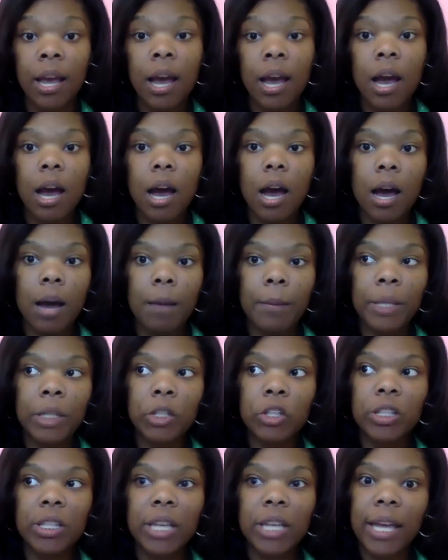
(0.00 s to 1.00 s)
and
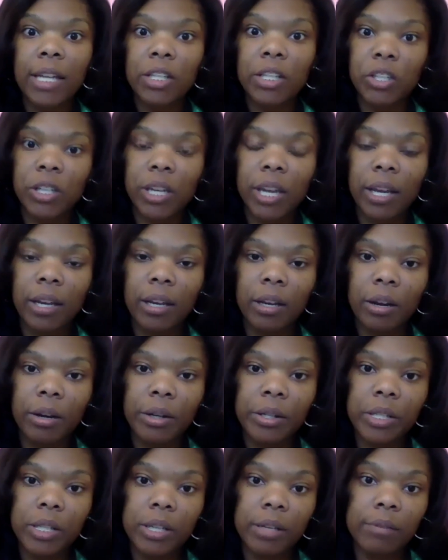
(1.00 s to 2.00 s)
just educating
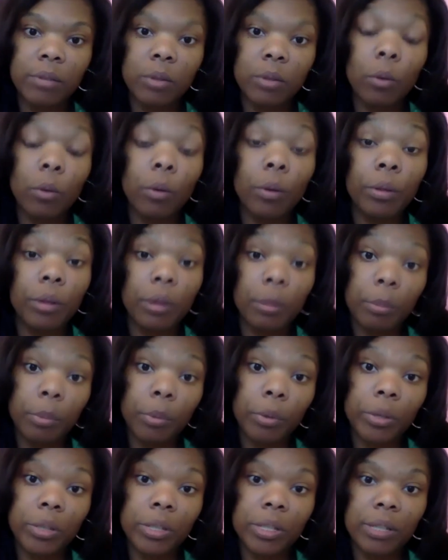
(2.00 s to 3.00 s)
ourselves on the
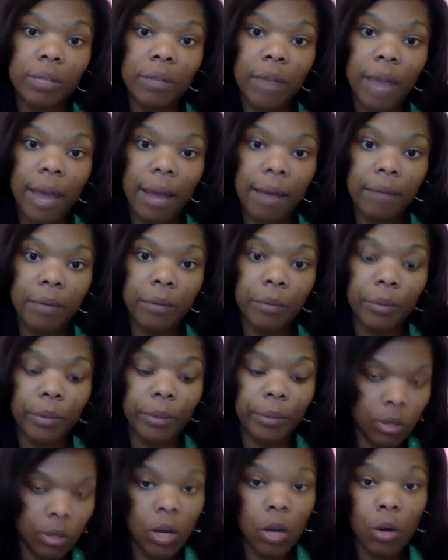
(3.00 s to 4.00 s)
importance of having
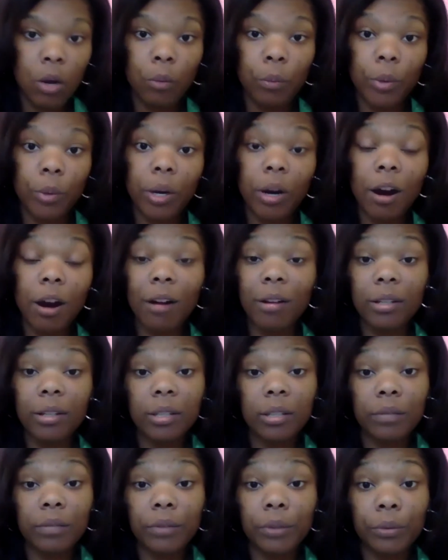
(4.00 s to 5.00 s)
one. Regardless
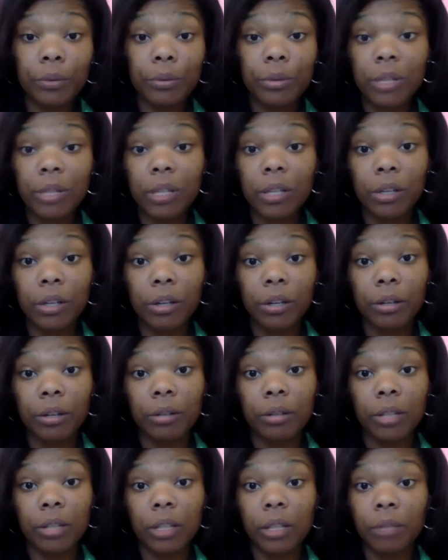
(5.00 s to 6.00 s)
of who's in your
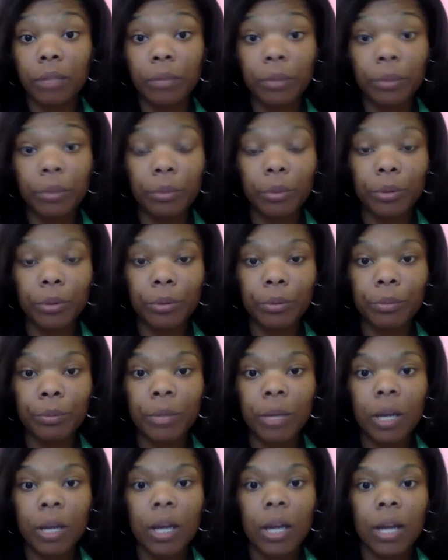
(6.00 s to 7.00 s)
delivery room,
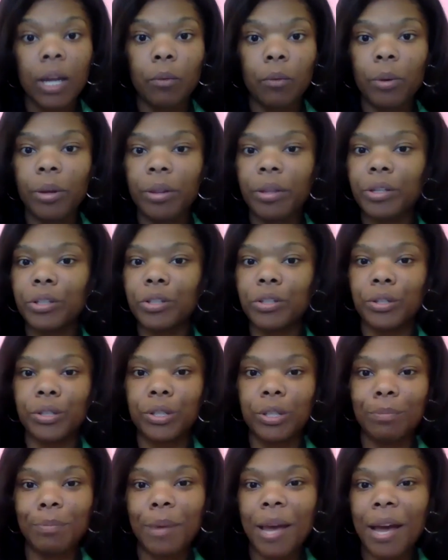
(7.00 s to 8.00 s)
whether it's your
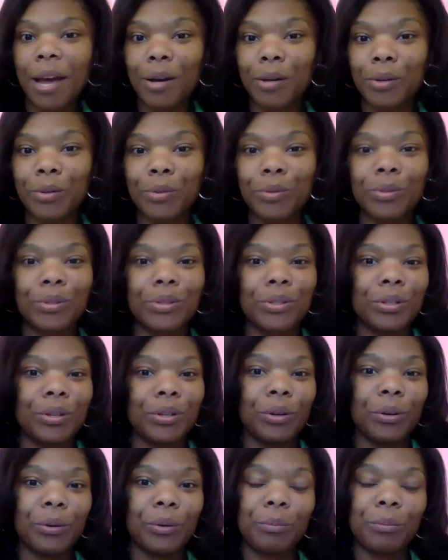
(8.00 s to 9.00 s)
spouse,
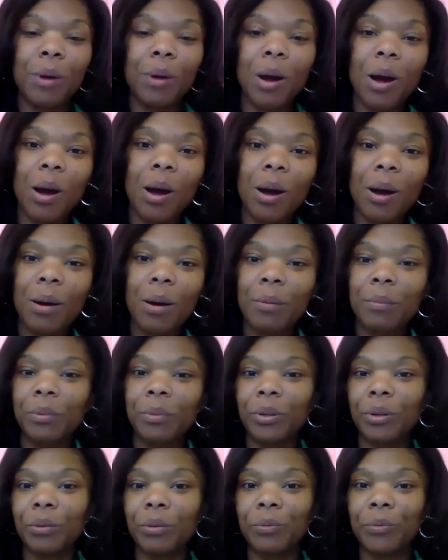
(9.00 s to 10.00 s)
your mom,
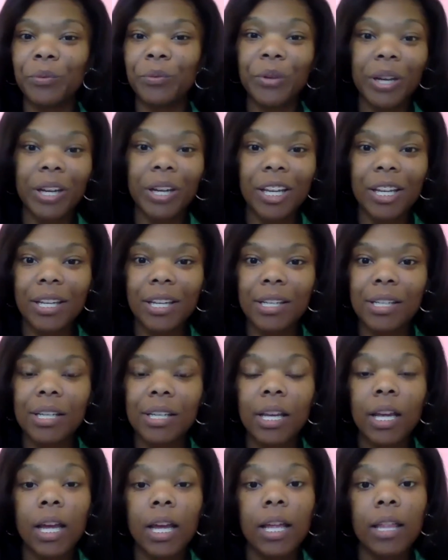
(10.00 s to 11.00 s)
your friend,
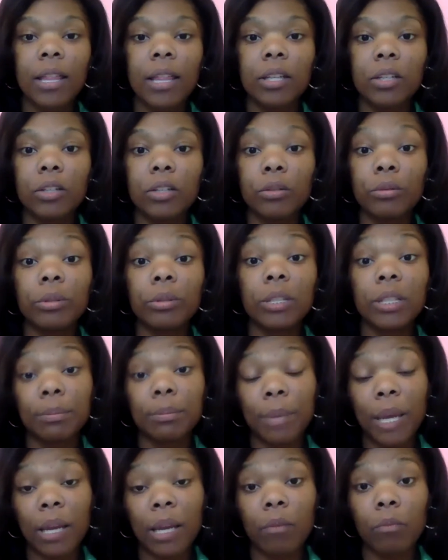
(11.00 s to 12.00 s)
the doula's
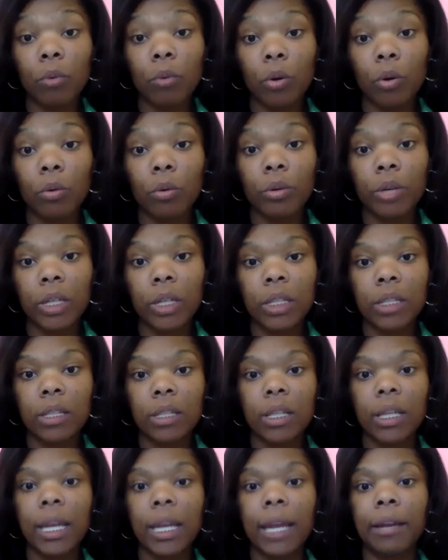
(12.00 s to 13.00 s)
main role is to
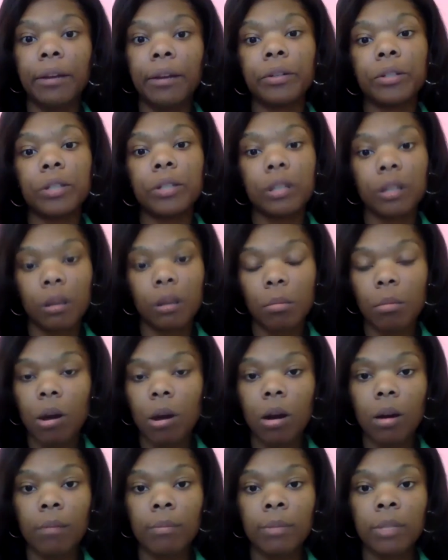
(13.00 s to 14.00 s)
cater to the
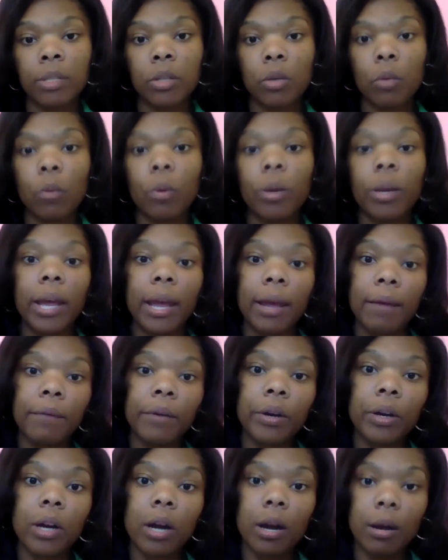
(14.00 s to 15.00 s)
mom. So
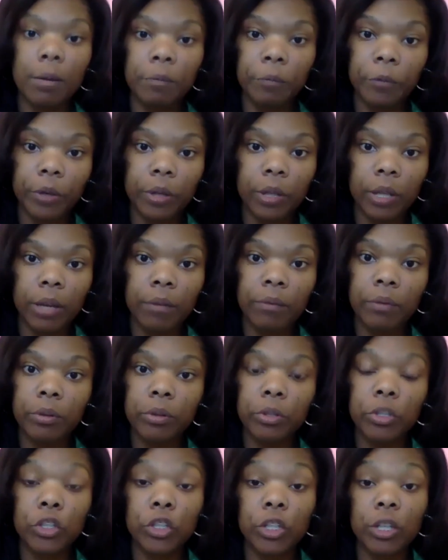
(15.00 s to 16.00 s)
whatever comfort level
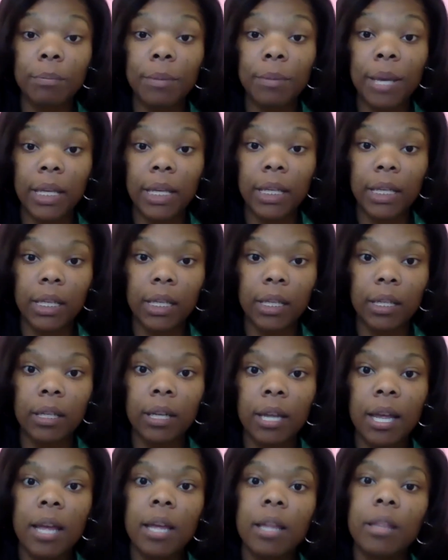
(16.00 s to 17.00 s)
she may need,
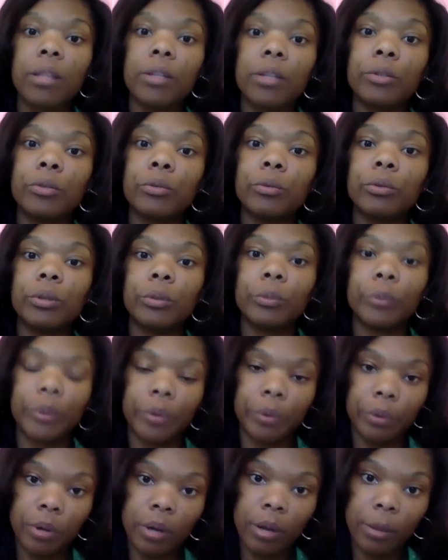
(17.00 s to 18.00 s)
the doula
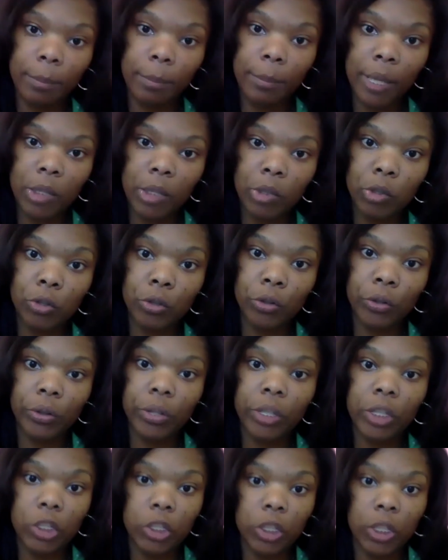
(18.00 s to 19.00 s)
will make sure
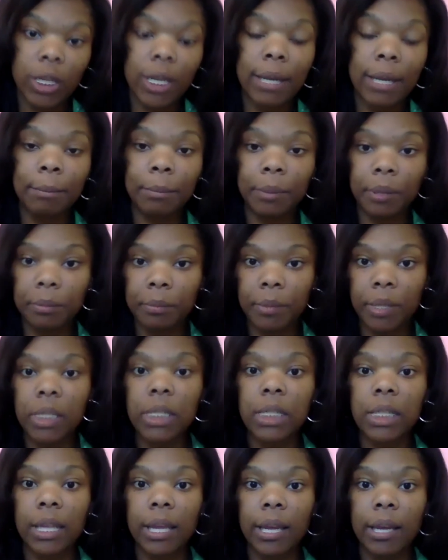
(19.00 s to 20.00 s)
that she
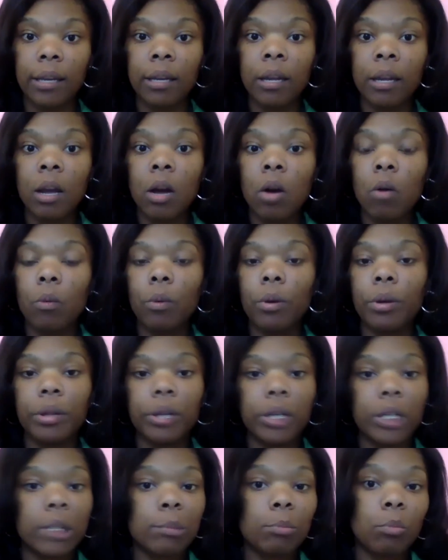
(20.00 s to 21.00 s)
implements that, whether
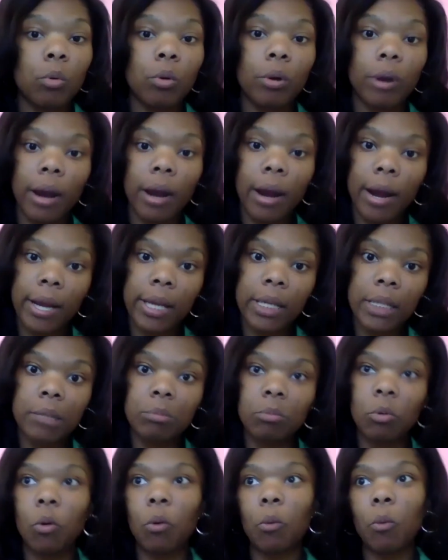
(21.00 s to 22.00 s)
it's more ice,
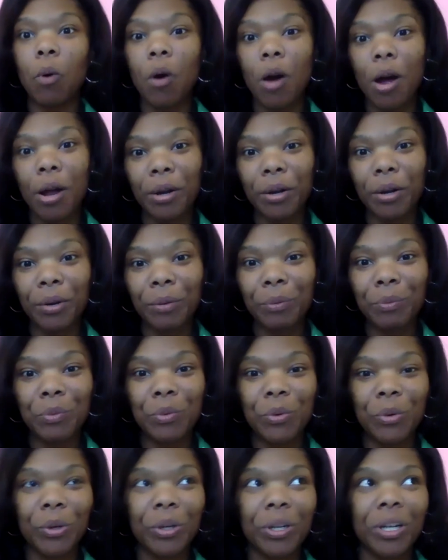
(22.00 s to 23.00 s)
more water,
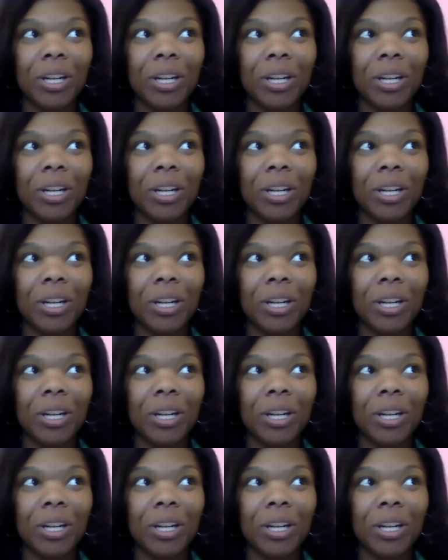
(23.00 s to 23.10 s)
more